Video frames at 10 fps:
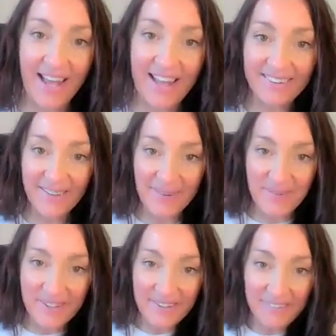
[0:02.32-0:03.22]

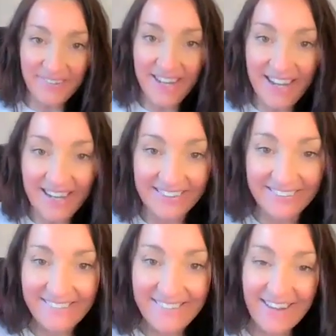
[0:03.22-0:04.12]
Hello, beautiful
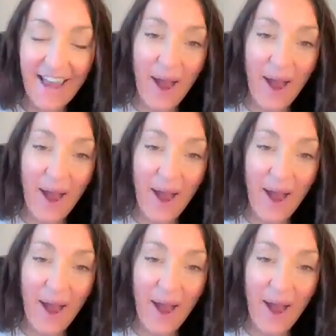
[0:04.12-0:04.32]
hearts.